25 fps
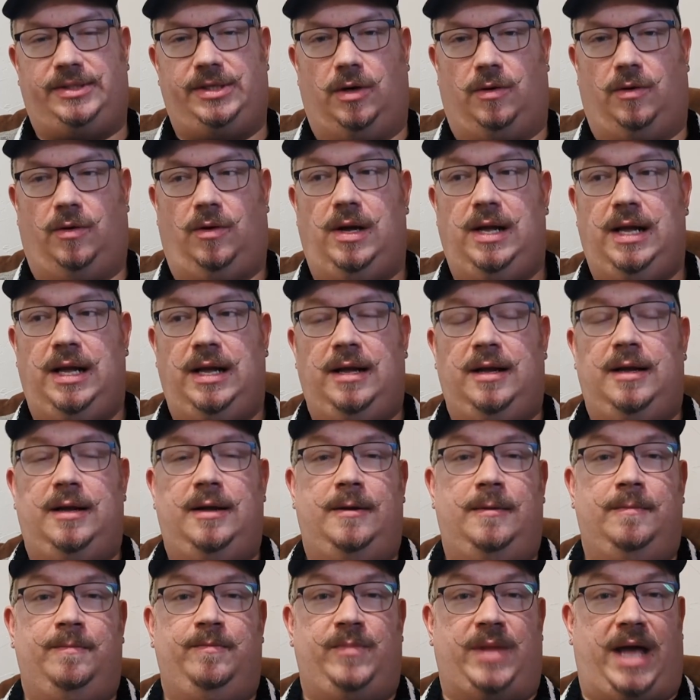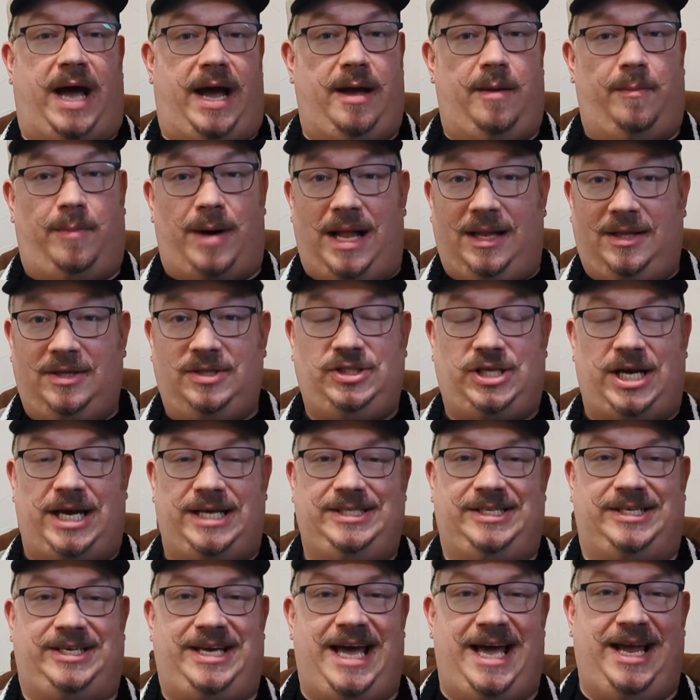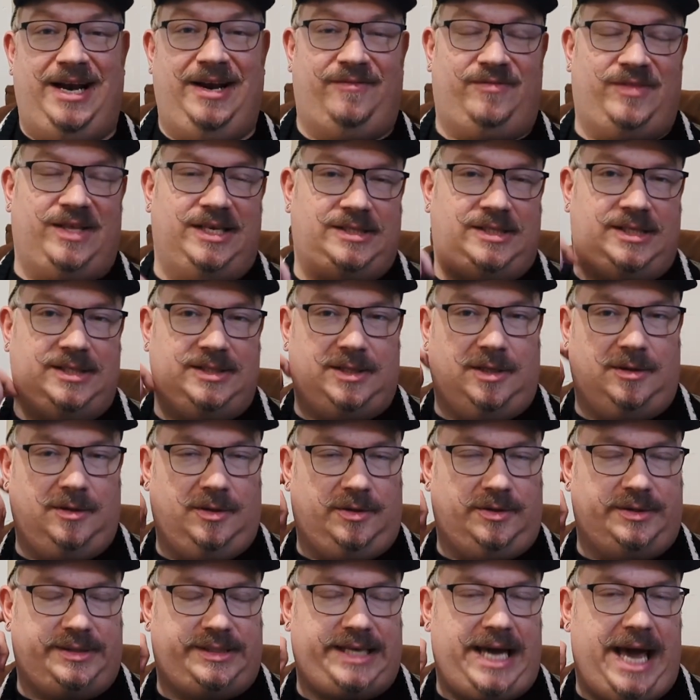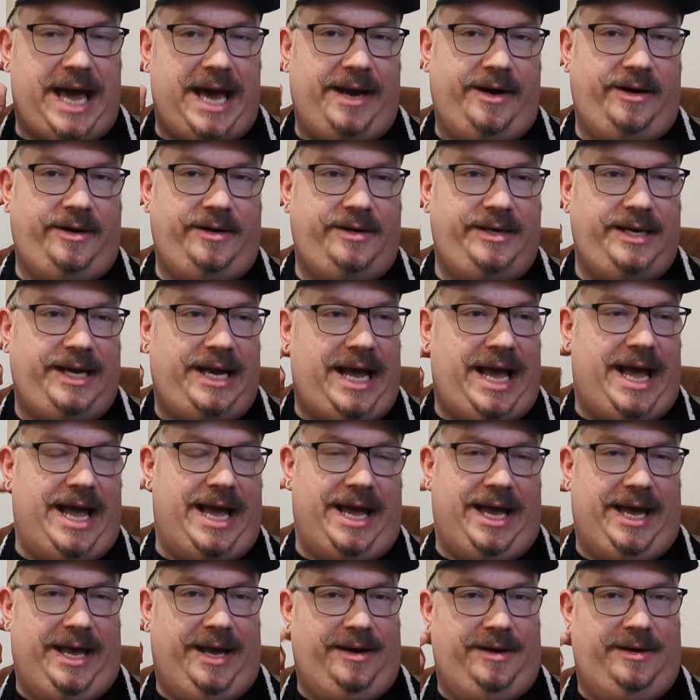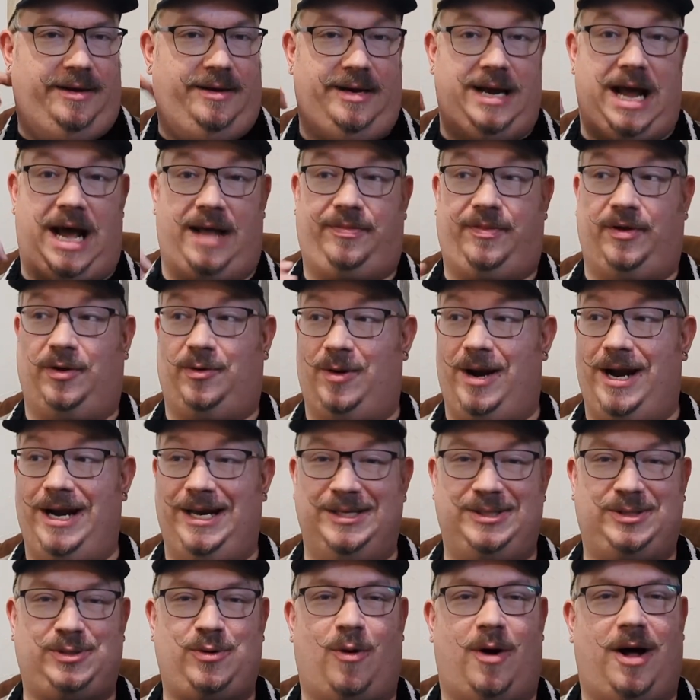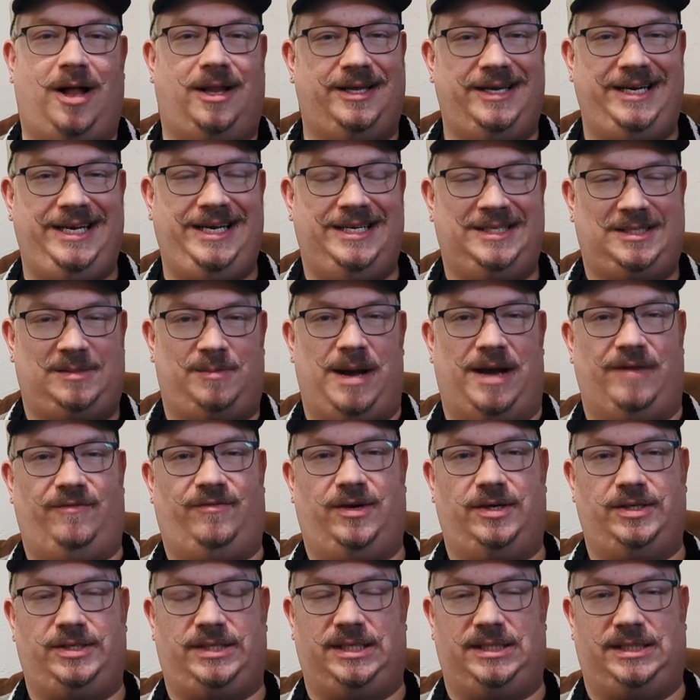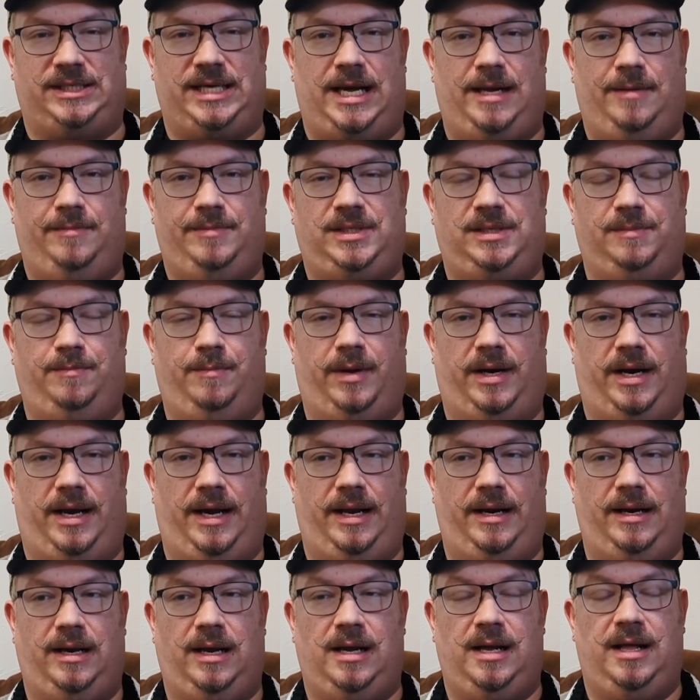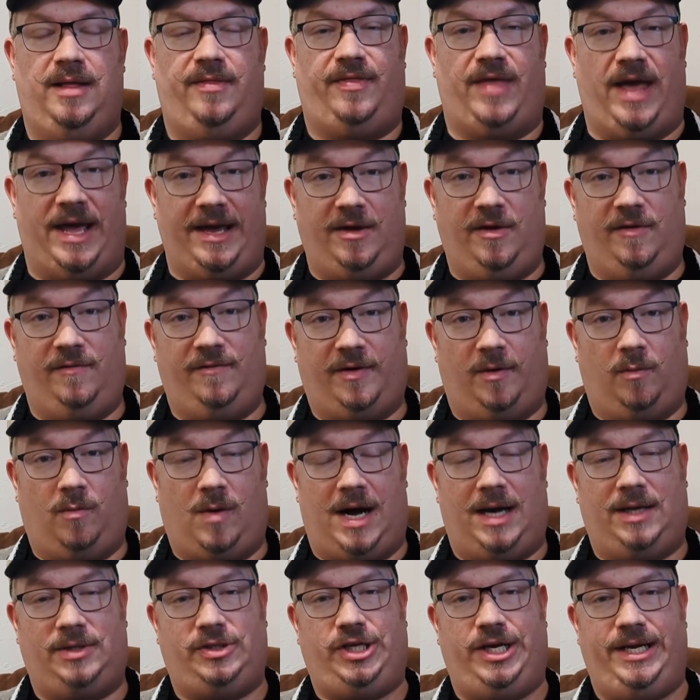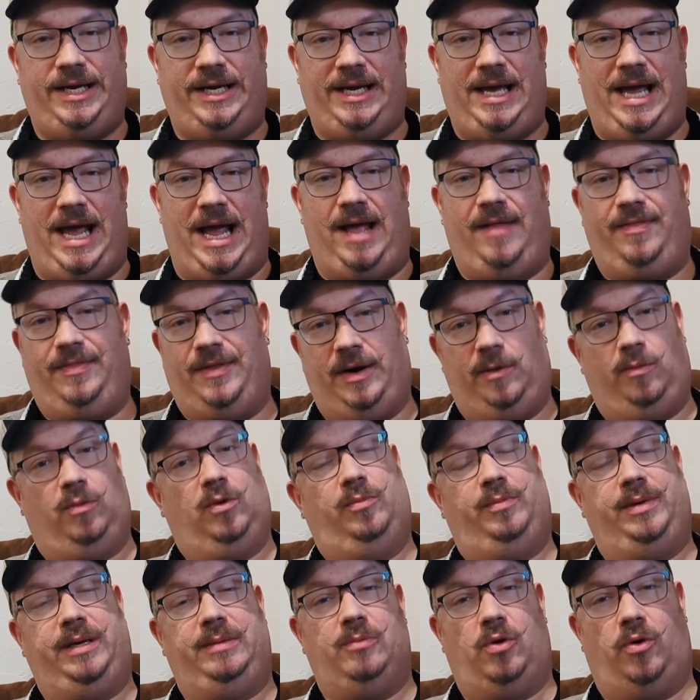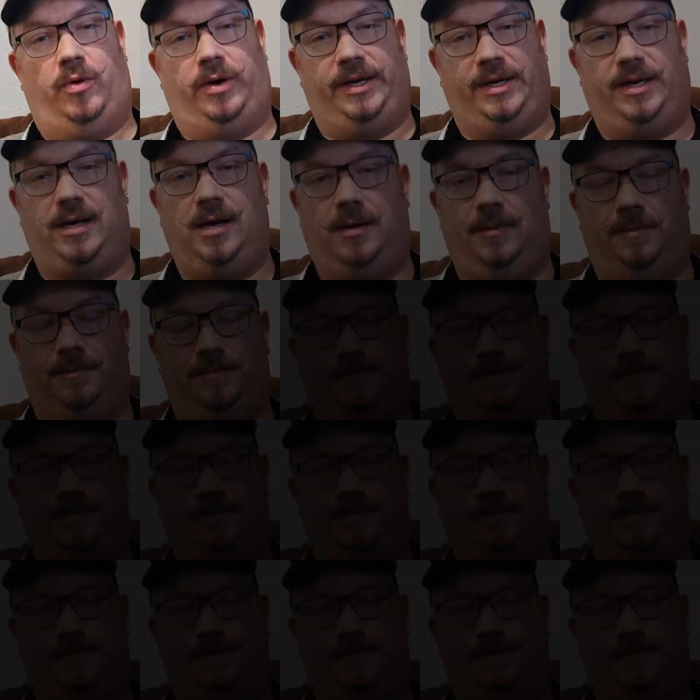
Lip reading: So I apologize again if this is a little scattered and not the greatest quality. It's my first attempt, but thank you for watching, and there will be more to come.